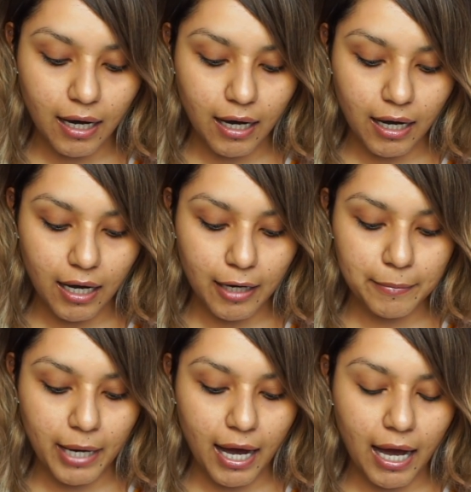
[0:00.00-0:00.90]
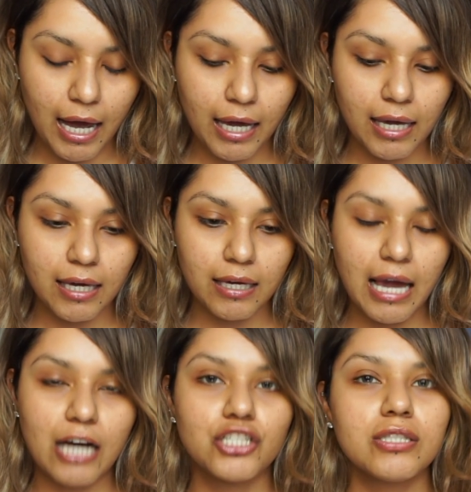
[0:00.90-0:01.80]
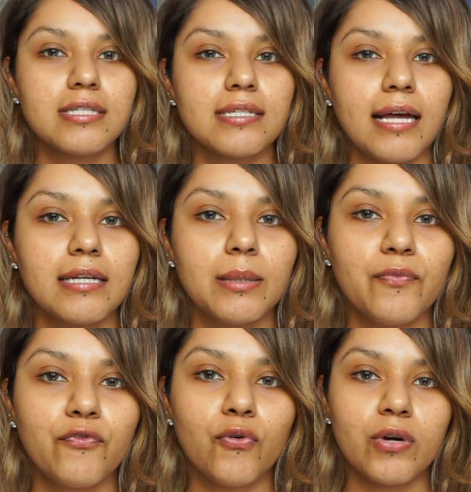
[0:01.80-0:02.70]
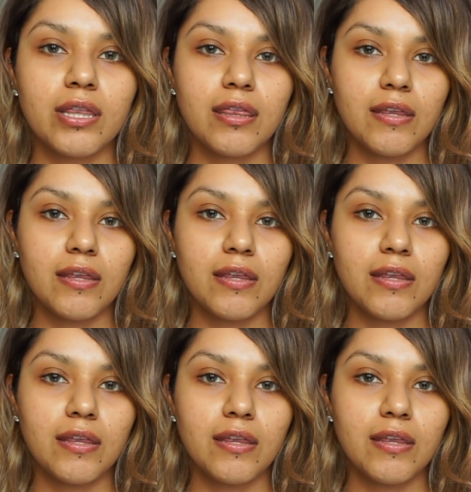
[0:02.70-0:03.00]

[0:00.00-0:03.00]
I actually signed up for